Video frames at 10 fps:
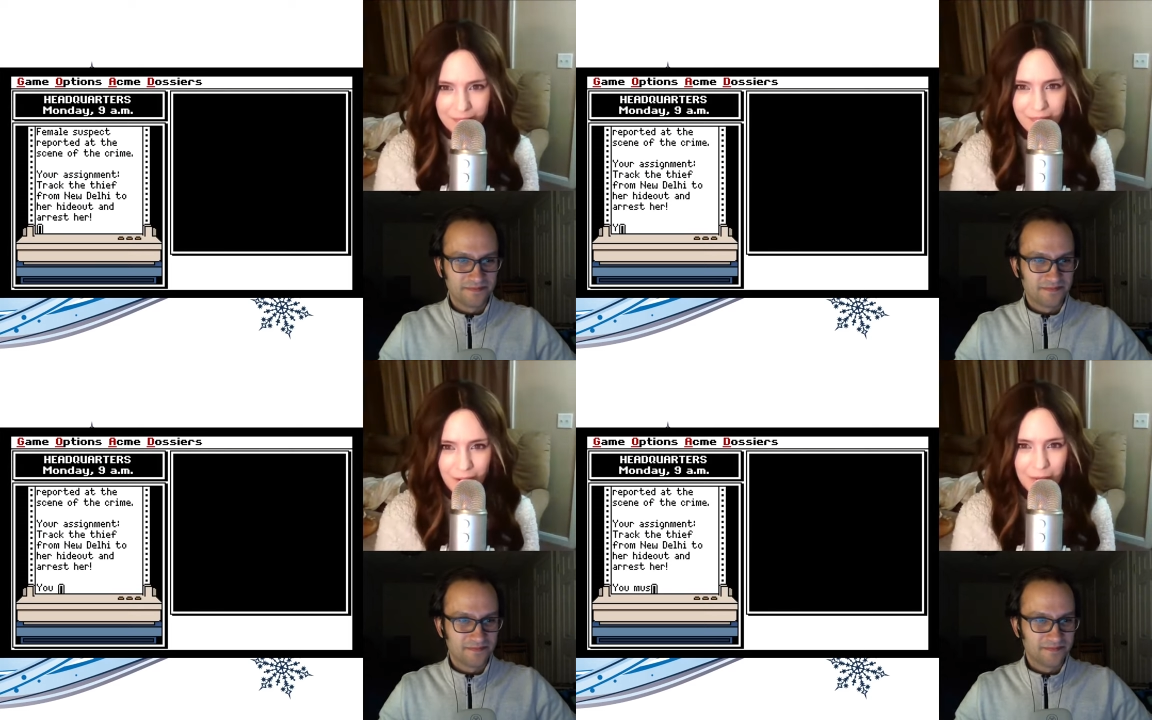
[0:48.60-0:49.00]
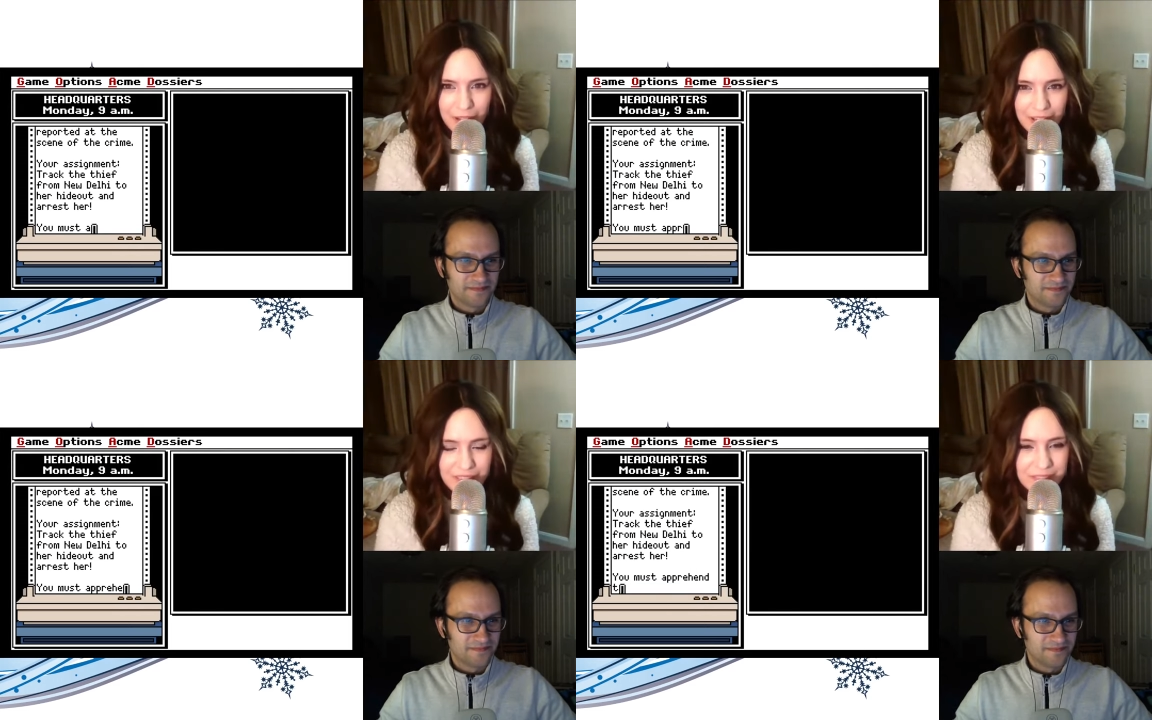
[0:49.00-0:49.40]

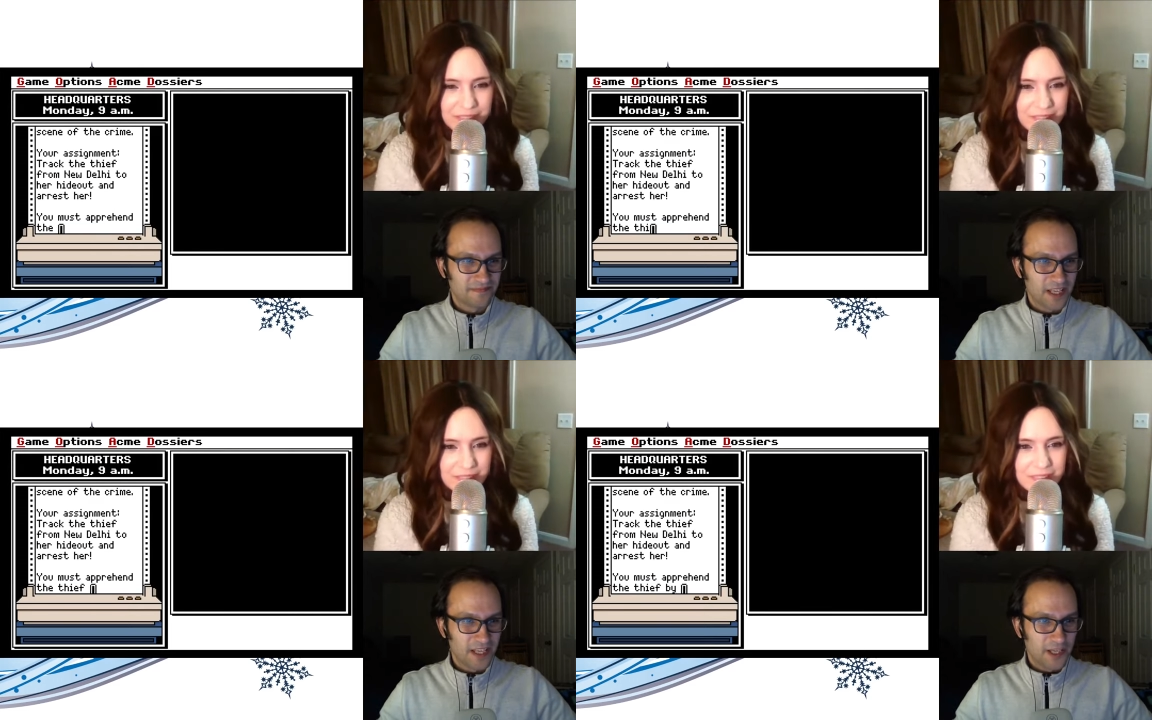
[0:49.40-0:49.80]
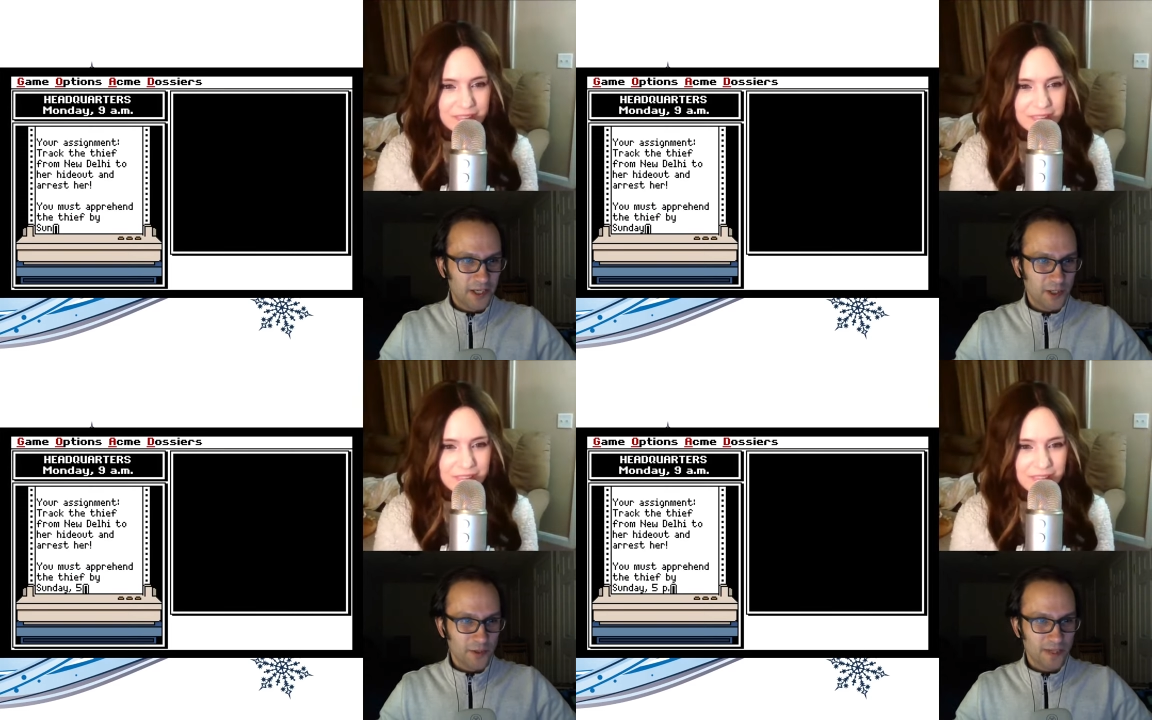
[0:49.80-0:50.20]
Speaker 1: Okay.
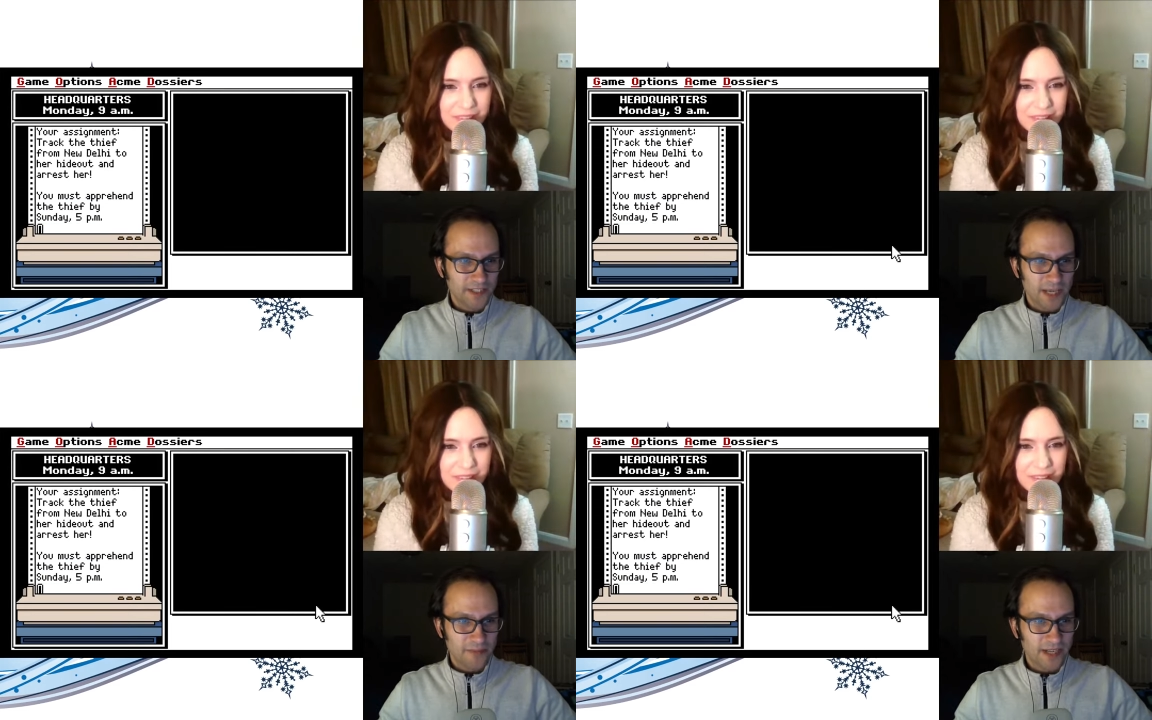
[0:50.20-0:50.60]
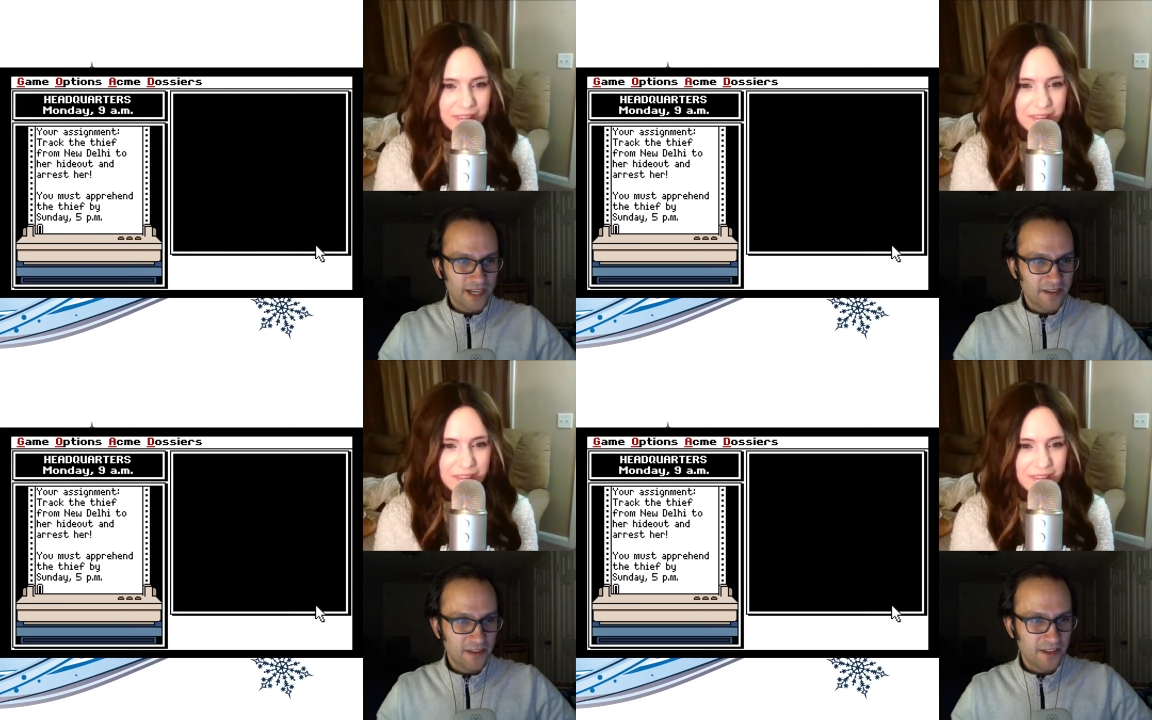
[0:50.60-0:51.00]
You must
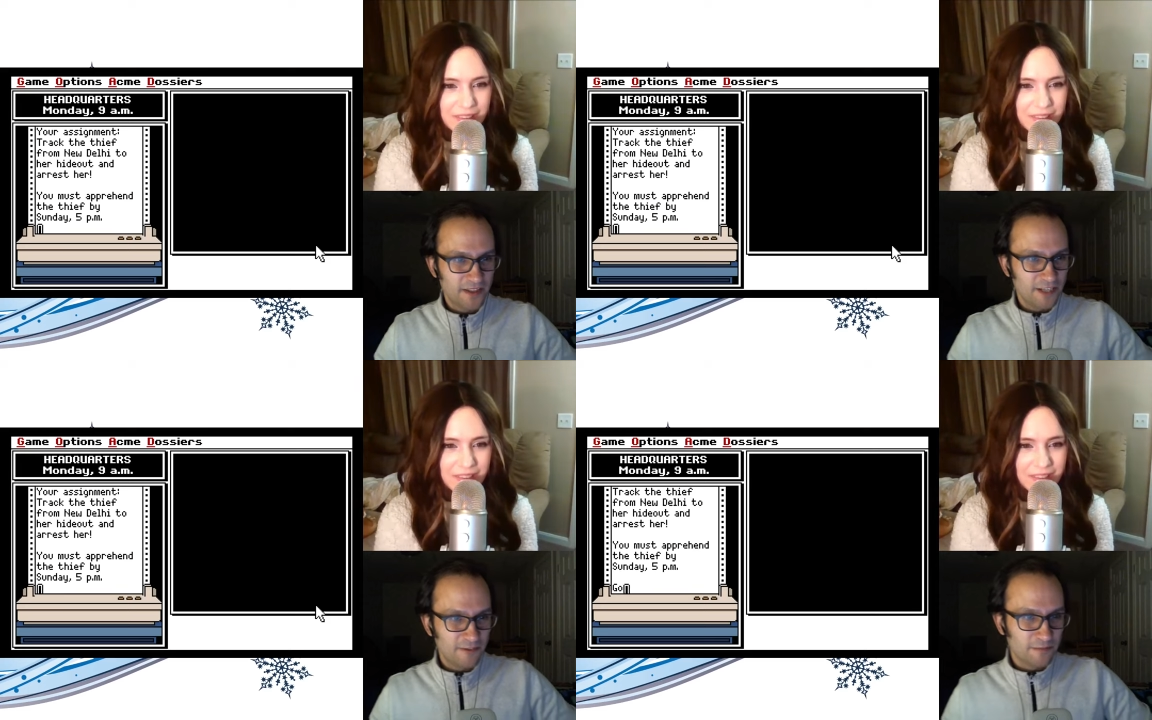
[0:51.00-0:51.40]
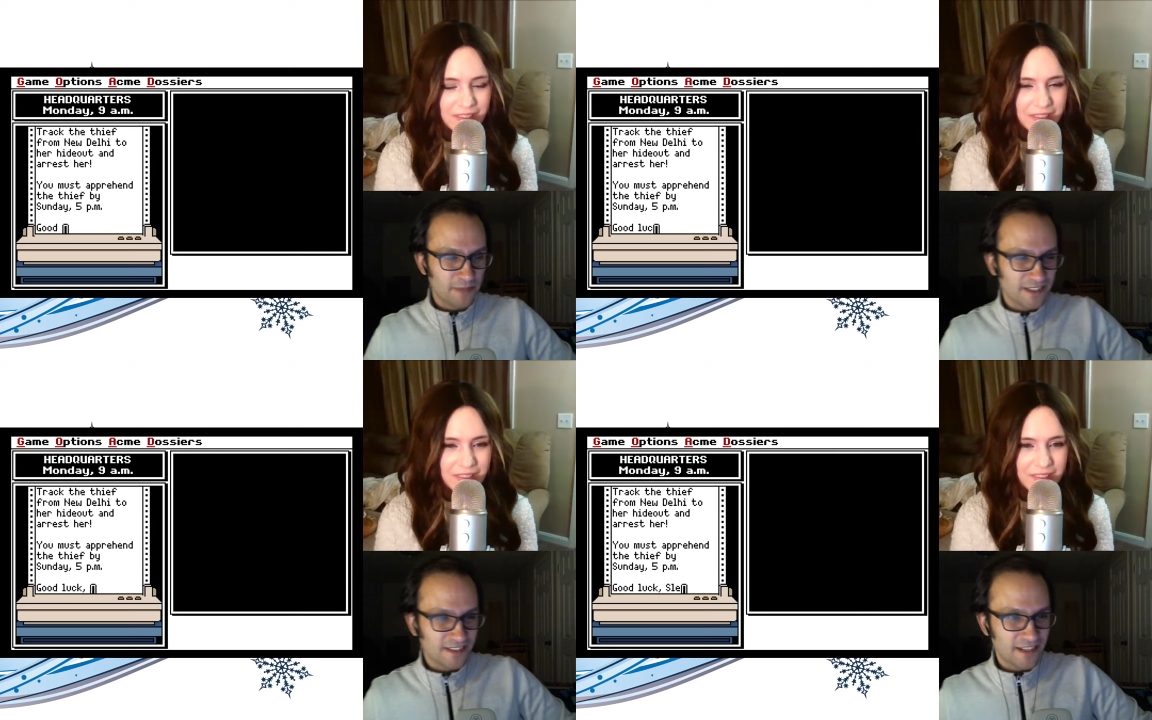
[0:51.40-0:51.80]
apprehend the thief
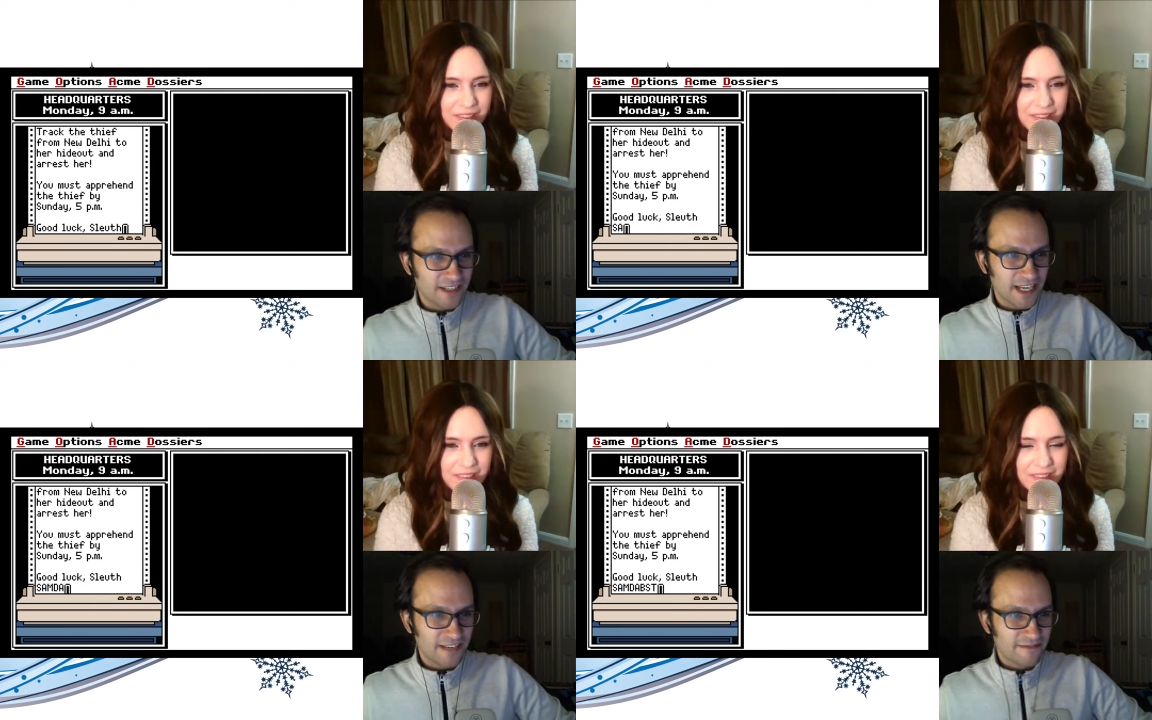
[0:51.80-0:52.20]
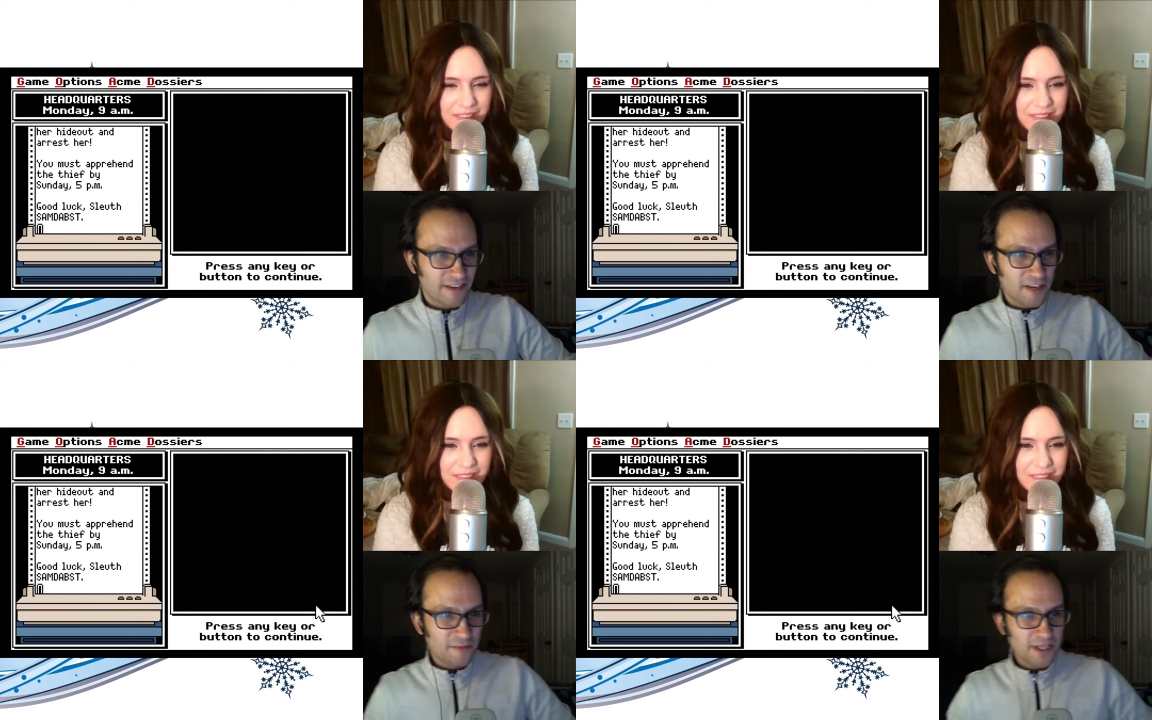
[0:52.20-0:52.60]
by Sunday,
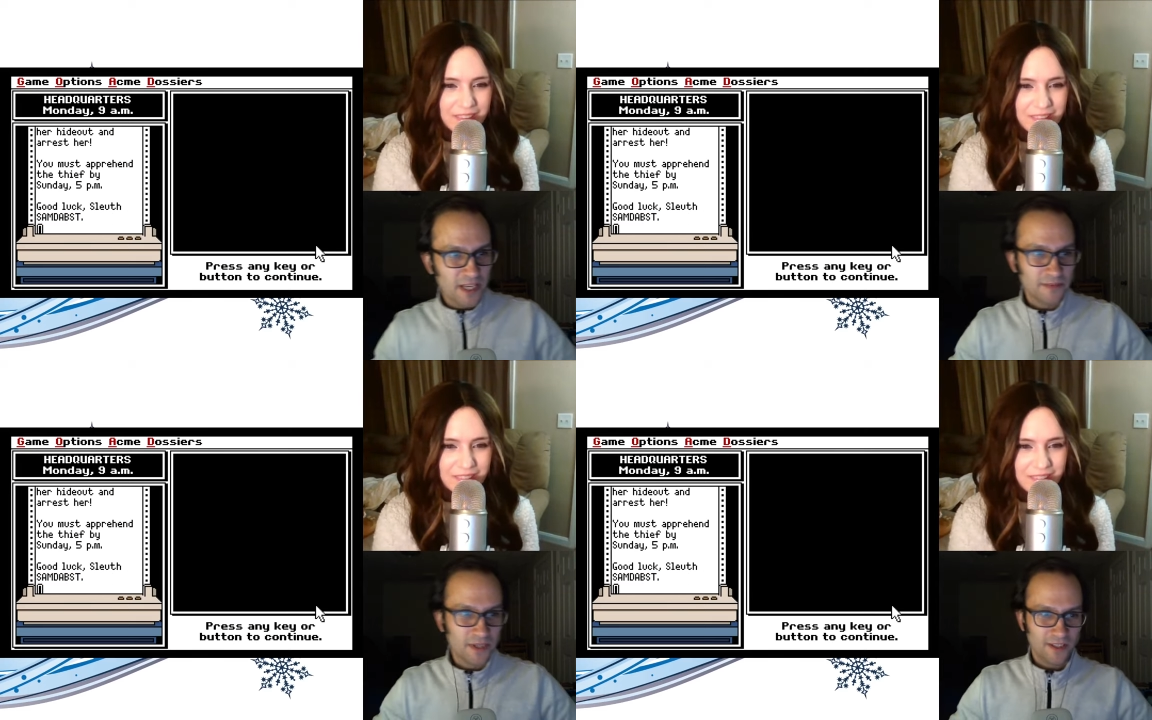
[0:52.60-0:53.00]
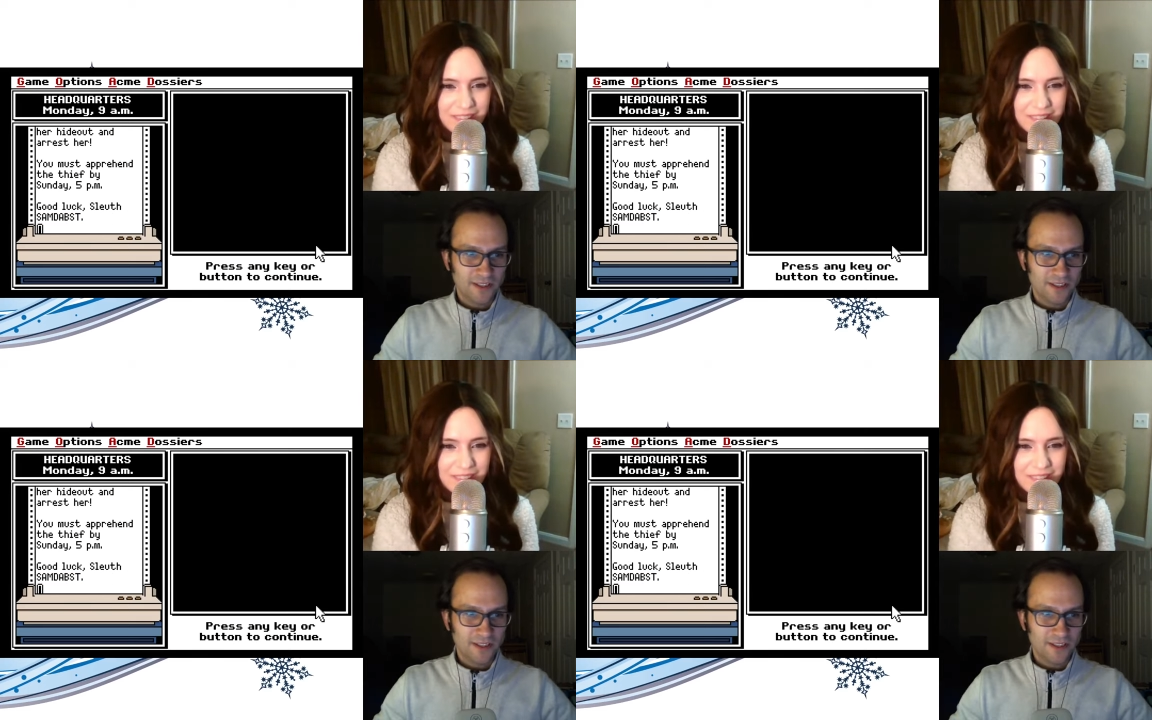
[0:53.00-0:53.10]
5 p.m.